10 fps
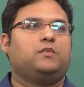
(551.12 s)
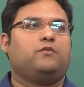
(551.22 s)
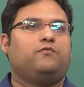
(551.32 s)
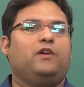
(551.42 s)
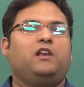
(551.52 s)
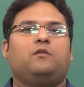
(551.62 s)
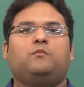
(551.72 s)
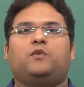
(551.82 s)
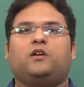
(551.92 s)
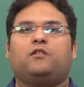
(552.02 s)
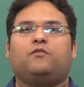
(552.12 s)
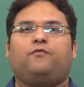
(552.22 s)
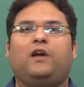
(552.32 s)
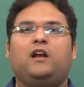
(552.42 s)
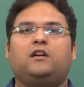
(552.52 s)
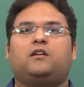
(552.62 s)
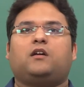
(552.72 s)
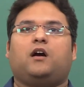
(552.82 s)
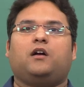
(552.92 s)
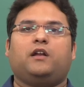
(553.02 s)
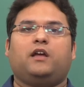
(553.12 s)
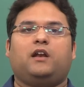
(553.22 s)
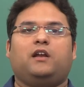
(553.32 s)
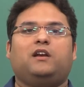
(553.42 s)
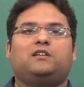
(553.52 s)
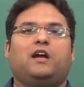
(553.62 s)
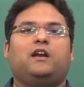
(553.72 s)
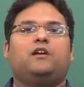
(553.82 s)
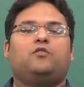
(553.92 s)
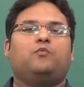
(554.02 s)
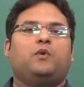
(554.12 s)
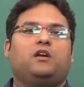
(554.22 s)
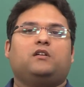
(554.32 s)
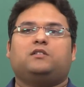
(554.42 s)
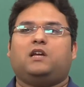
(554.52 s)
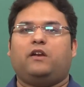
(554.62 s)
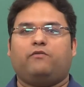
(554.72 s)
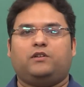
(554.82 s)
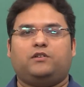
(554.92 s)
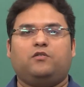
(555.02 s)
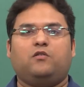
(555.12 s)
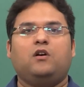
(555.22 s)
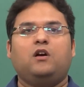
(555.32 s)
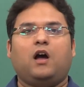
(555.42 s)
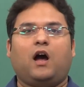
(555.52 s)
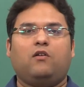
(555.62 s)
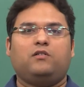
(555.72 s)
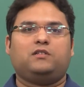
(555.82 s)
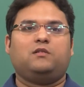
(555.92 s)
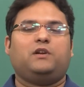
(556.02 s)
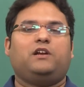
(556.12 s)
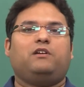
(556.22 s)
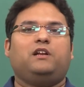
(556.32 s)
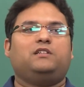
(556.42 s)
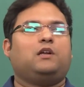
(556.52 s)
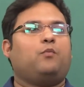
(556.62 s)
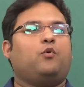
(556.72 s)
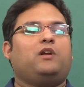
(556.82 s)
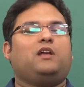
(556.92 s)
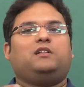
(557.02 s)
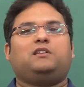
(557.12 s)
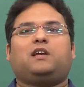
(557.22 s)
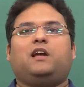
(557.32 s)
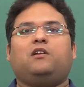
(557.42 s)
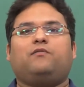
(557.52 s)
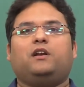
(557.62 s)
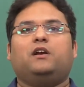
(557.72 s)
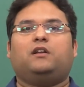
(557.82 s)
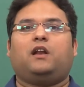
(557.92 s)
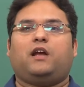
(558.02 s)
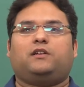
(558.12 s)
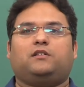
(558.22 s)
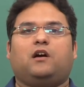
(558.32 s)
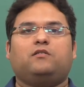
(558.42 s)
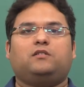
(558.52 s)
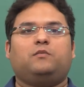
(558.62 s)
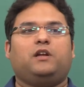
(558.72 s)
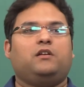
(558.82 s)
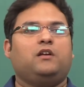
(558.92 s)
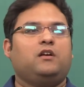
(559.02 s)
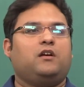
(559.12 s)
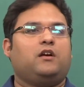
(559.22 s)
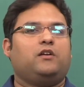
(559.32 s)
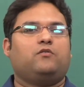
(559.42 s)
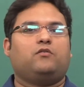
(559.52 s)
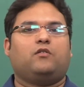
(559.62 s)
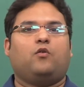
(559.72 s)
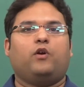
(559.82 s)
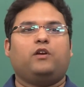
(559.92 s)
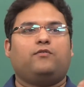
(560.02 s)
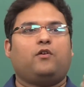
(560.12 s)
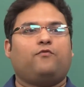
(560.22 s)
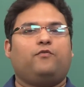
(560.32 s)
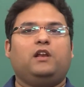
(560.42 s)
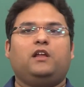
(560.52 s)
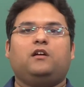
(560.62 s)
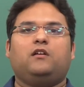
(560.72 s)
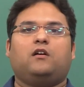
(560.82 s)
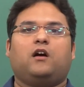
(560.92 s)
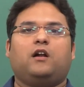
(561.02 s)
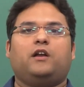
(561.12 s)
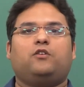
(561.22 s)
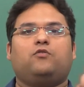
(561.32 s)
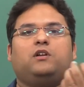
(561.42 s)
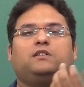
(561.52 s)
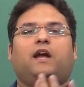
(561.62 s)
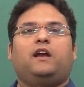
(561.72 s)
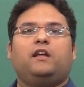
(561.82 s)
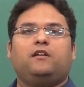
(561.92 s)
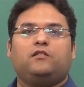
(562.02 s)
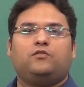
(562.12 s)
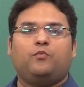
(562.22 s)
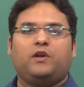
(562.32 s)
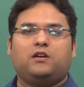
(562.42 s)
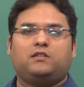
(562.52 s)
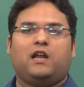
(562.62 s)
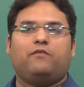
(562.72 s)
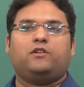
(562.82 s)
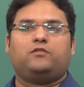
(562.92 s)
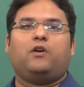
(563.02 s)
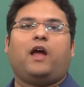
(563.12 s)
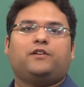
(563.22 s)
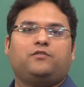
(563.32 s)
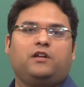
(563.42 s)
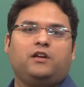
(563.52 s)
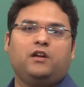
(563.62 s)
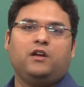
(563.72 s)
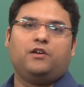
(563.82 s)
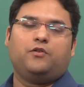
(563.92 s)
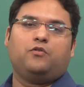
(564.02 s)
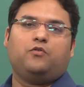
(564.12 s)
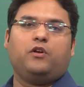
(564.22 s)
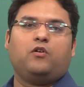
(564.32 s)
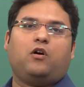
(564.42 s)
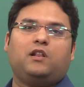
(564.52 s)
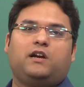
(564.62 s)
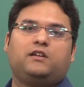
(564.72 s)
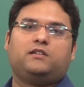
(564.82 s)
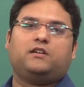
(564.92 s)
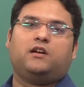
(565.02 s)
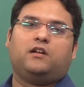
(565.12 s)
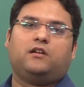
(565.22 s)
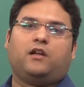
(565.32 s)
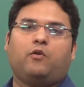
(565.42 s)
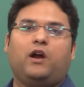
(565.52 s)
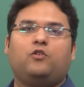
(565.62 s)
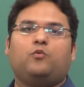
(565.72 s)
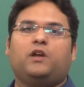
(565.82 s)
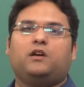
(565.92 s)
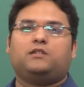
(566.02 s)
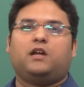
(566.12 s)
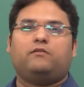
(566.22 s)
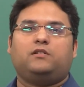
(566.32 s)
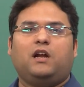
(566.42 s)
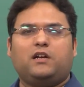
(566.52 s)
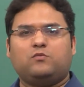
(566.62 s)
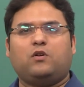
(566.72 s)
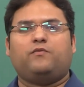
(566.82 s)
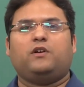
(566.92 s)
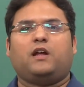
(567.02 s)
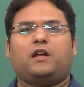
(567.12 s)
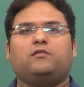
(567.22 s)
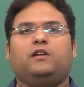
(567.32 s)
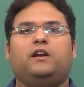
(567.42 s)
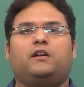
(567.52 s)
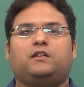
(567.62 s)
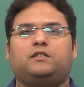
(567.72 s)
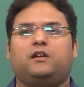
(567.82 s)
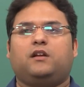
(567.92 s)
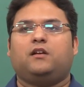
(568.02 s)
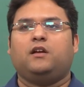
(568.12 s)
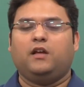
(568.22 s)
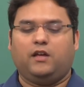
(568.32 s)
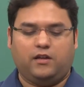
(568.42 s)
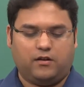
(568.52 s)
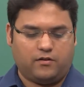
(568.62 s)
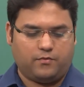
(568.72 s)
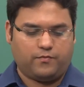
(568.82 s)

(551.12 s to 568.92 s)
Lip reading: William felt hungry and he decided to make a sandwich. How is the brain really supporting this kind of an interaction? How is the brain going from feeling hungry to deciding to make a sandwich to actually doing all that is required to make a sandwich? That is what we are actually interested in here.